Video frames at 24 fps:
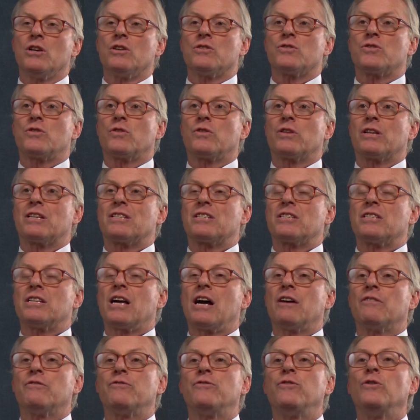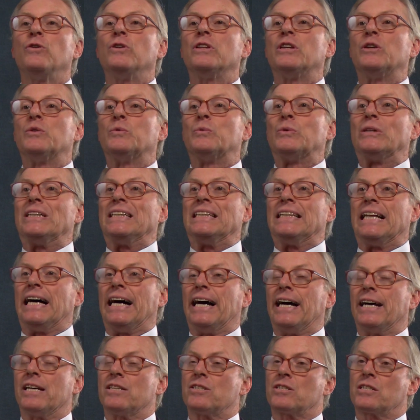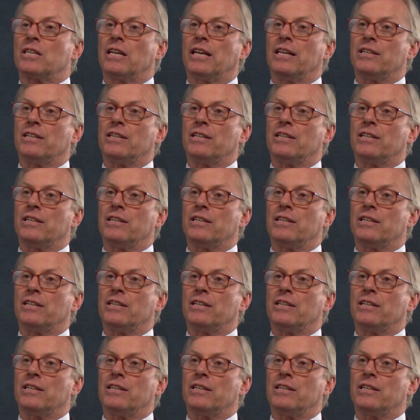so that it's not fully realized